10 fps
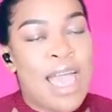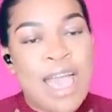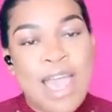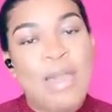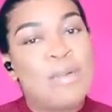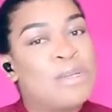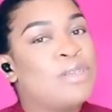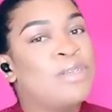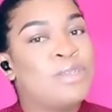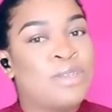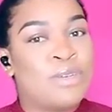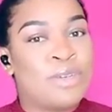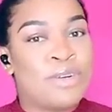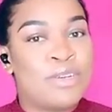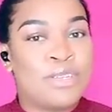I am going to do the
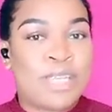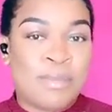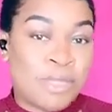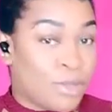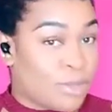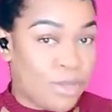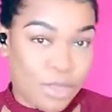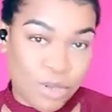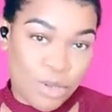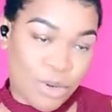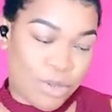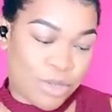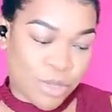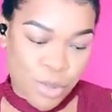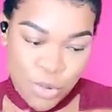tutorials. I'm still doing the tutorials,
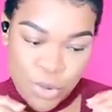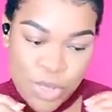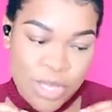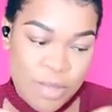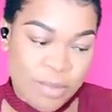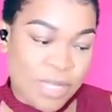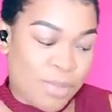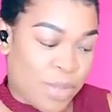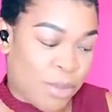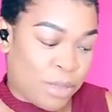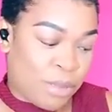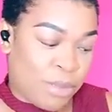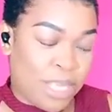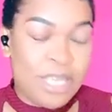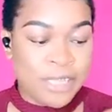so please bear with
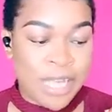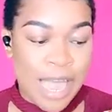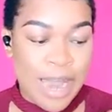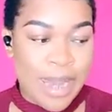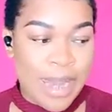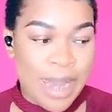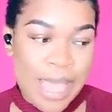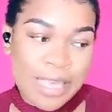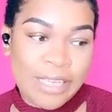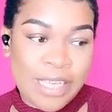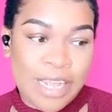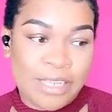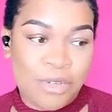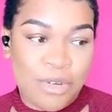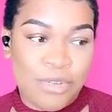me. Unlike the last
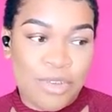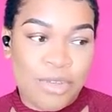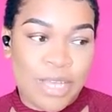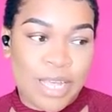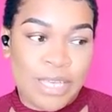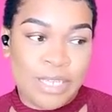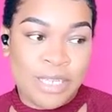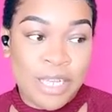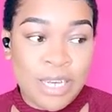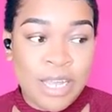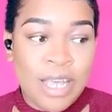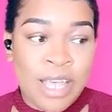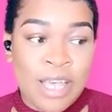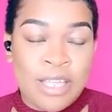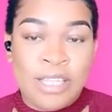review that I did,
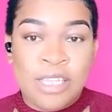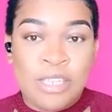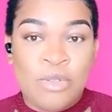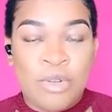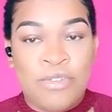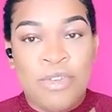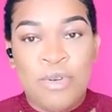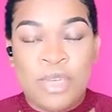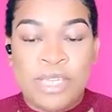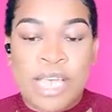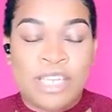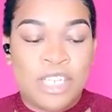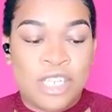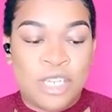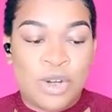this review is
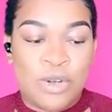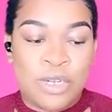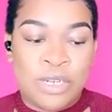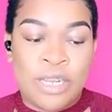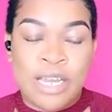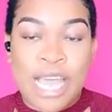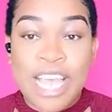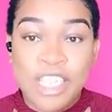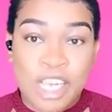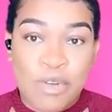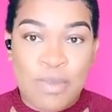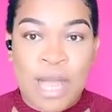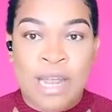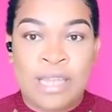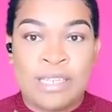actually on an eyeshadow
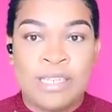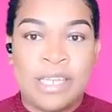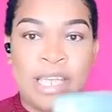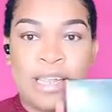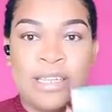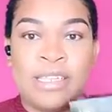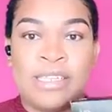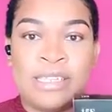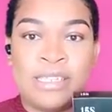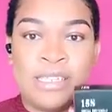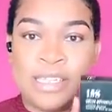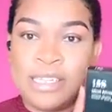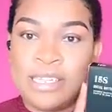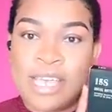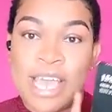palette, and this
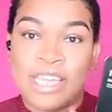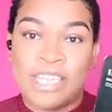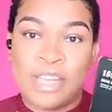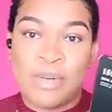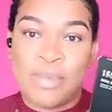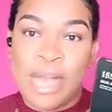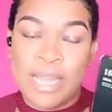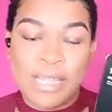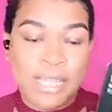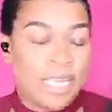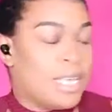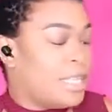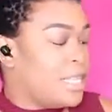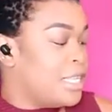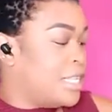is the eyeshadow palette.
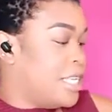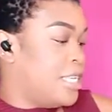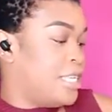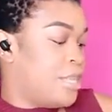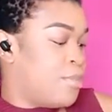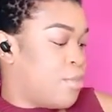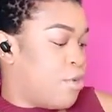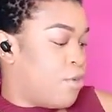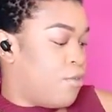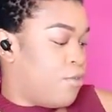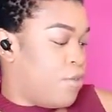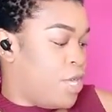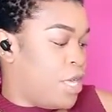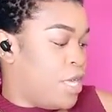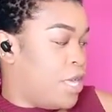This is the
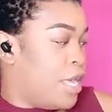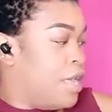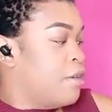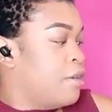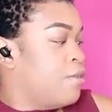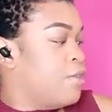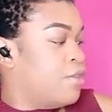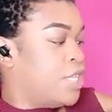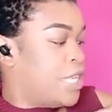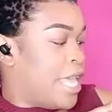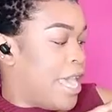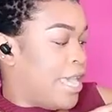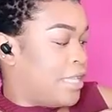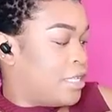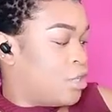Morphe
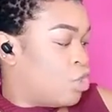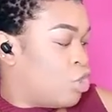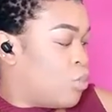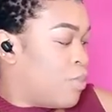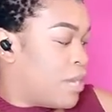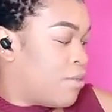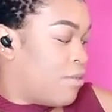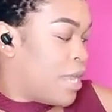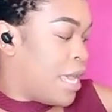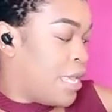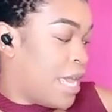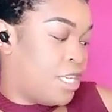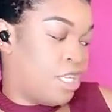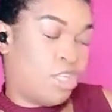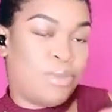15S Social Butterfly
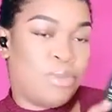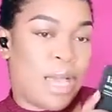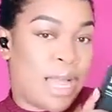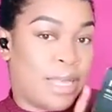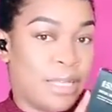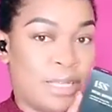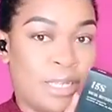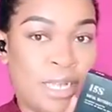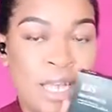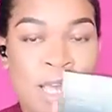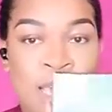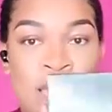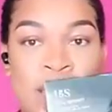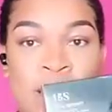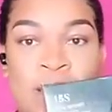Artistry palette,
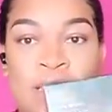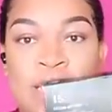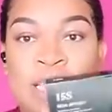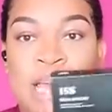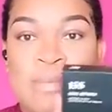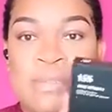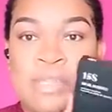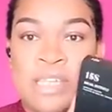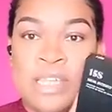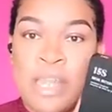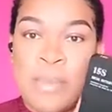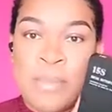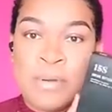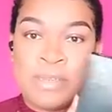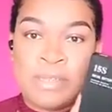and it comes in a
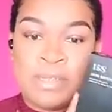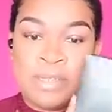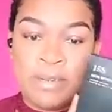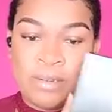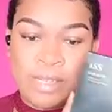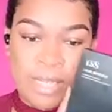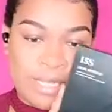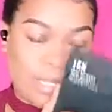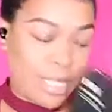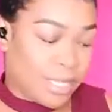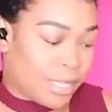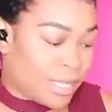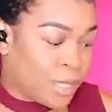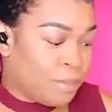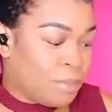box that looks like this.